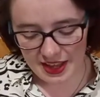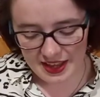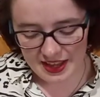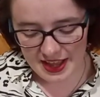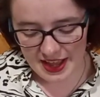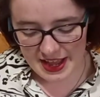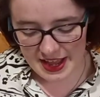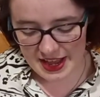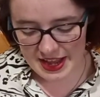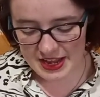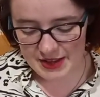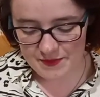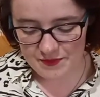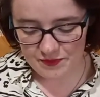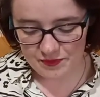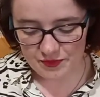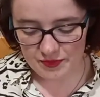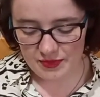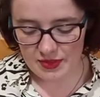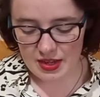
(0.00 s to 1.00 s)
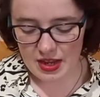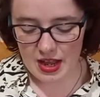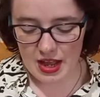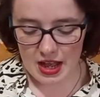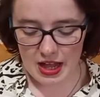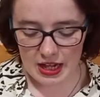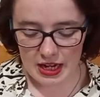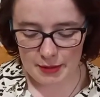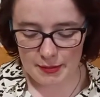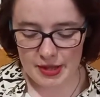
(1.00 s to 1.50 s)
And
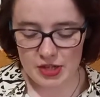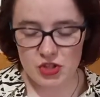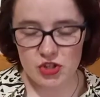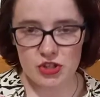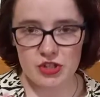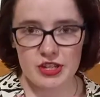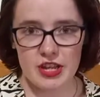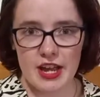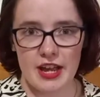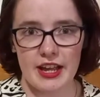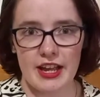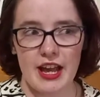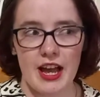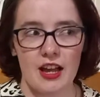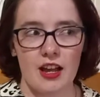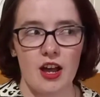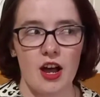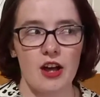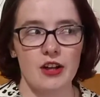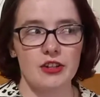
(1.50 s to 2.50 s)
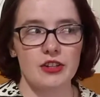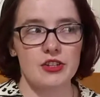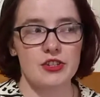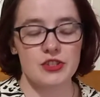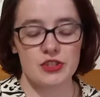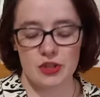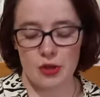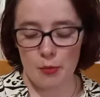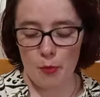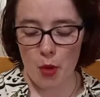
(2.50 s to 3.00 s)
I mentioned I got
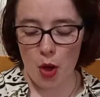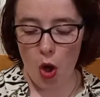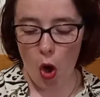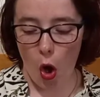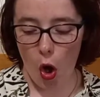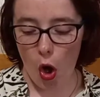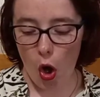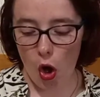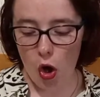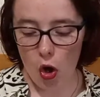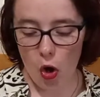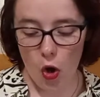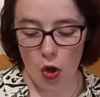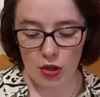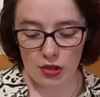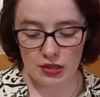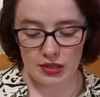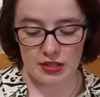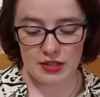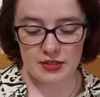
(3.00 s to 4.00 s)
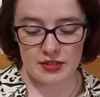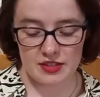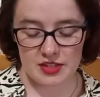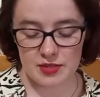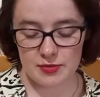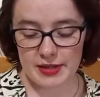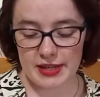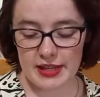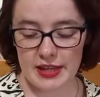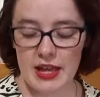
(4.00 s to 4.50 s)
some haul this
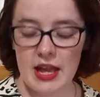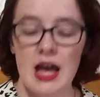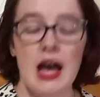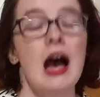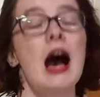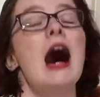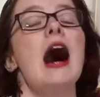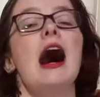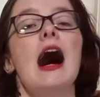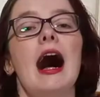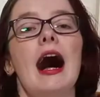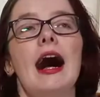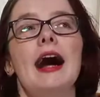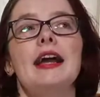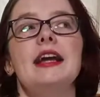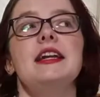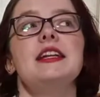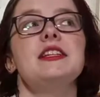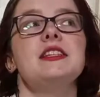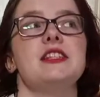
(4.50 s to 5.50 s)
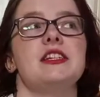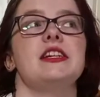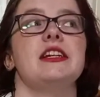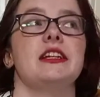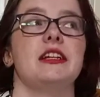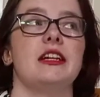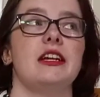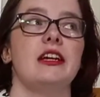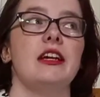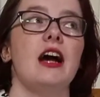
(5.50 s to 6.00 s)
week.
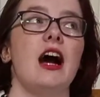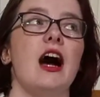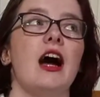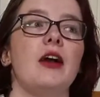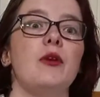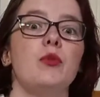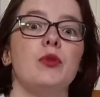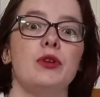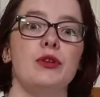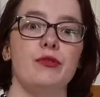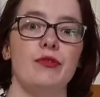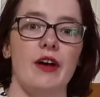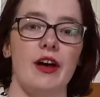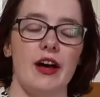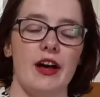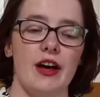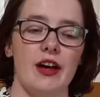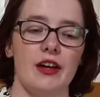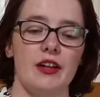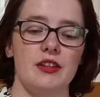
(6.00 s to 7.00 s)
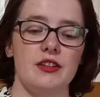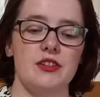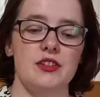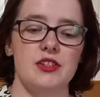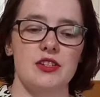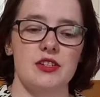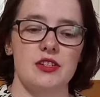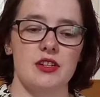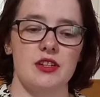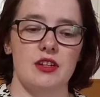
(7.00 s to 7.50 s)
Ideally, I would have had
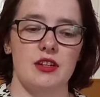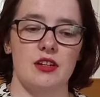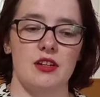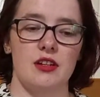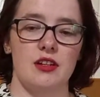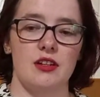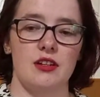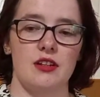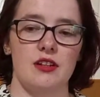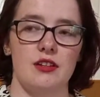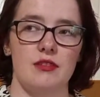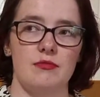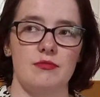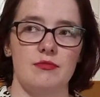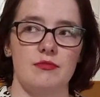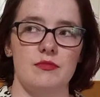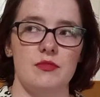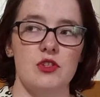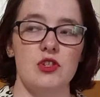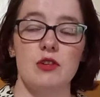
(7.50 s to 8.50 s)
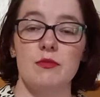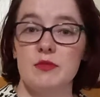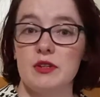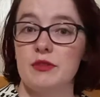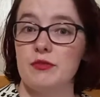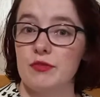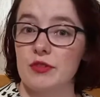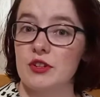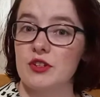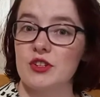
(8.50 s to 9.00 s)
some
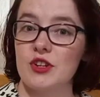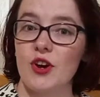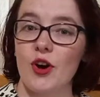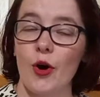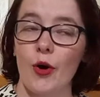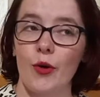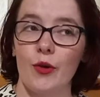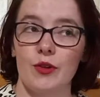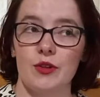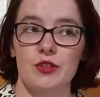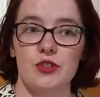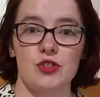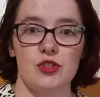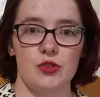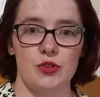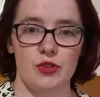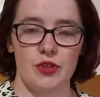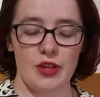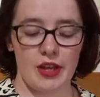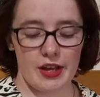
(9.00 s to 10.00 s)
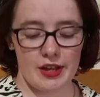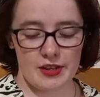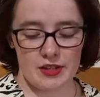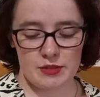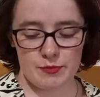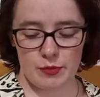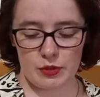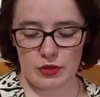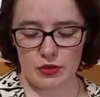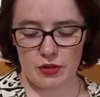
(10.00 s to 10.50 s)
different haul to show you guys,
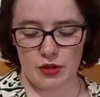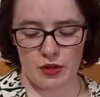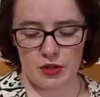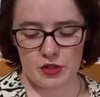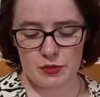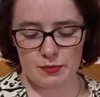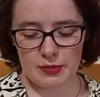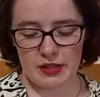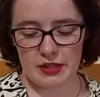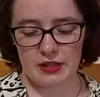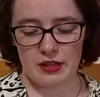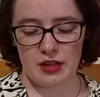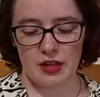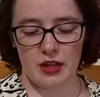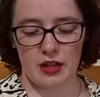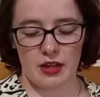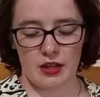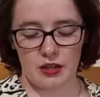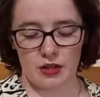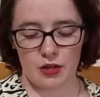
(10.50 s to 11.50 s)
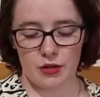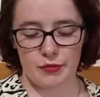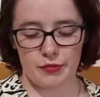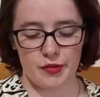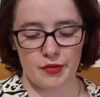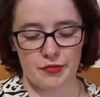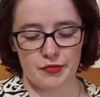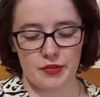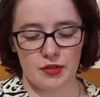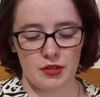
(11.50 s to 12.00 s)
but there has been a
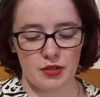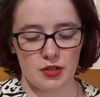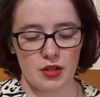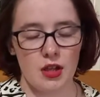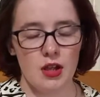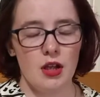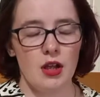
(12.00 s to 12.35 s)
kerfuffle.